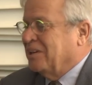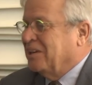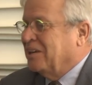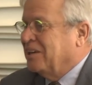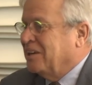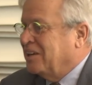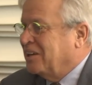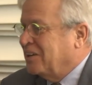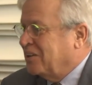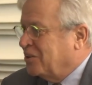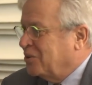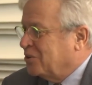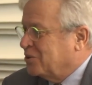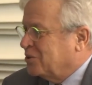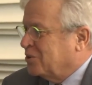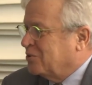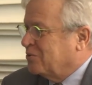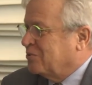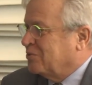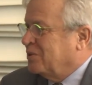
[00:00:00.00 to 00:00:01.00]
a
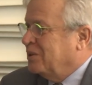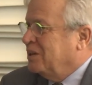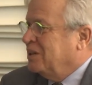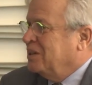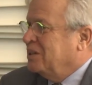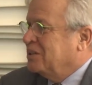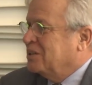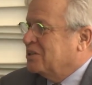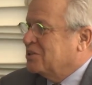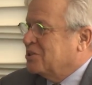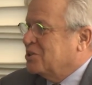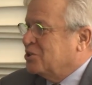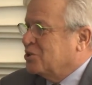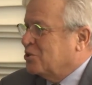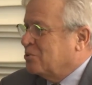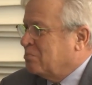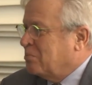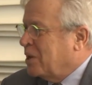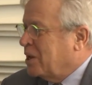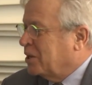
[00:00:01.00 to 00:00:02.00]
lot of
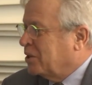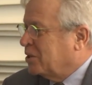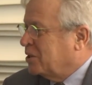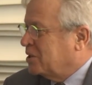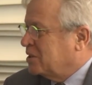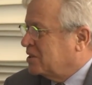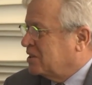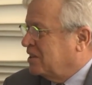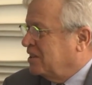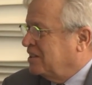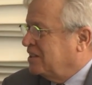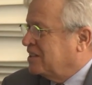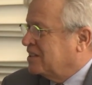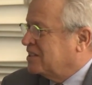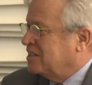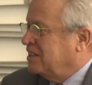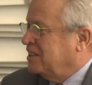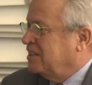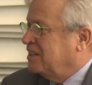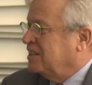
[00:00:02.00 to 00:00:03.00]
decision makers in the
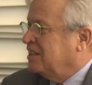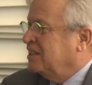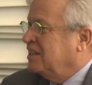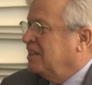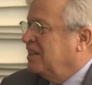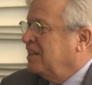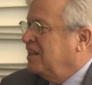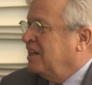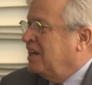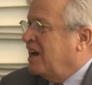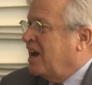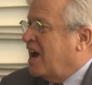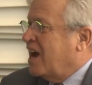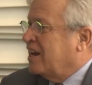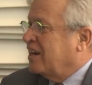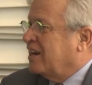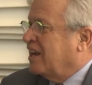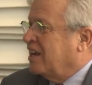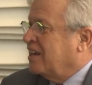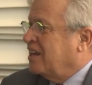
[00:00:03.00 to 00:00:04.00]
city,
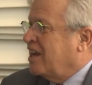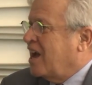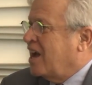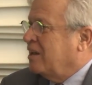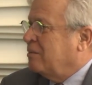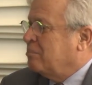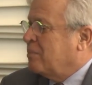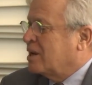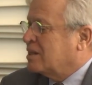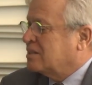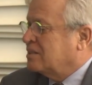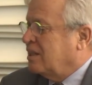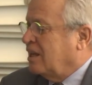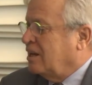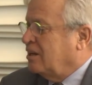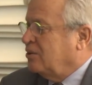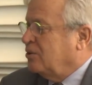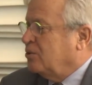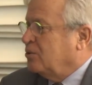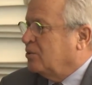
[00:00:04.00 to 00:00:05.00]
and I must
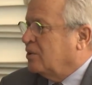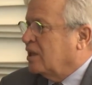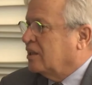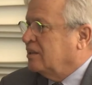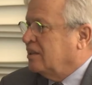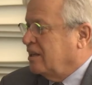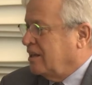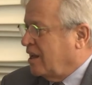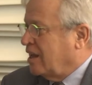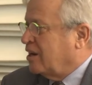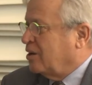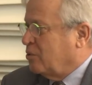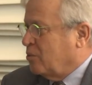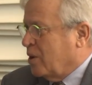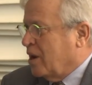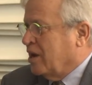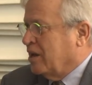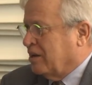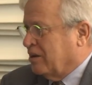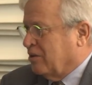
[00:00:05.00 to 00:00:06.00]
tell you that they are
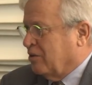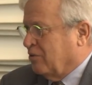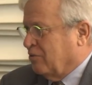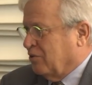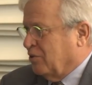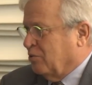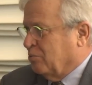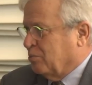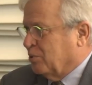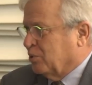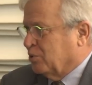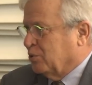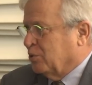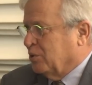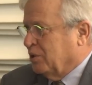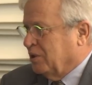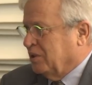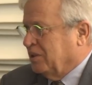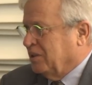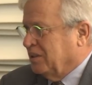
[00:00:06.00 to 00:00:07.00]
aware of the
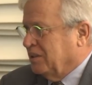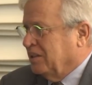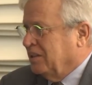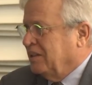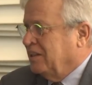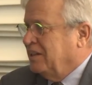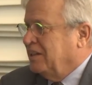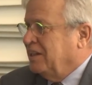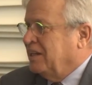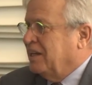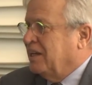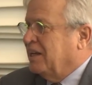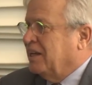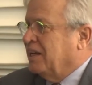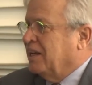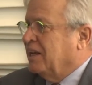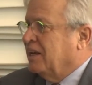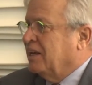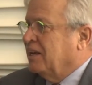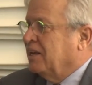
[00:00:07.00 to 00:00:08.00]
opportunity.
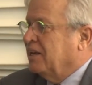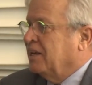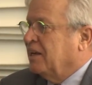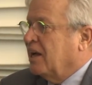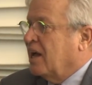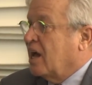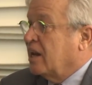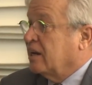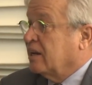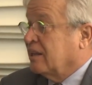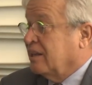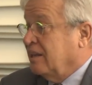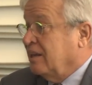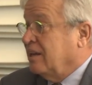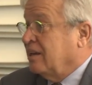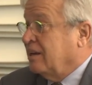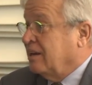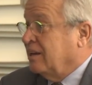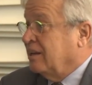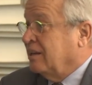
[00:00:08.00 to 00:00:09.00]
And
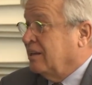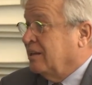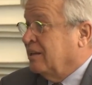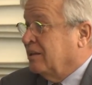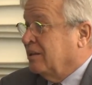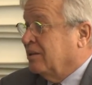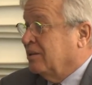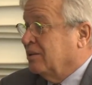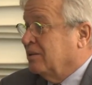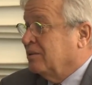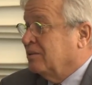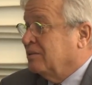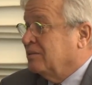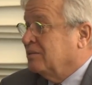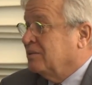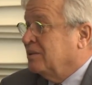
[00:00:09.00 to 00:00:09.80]
here,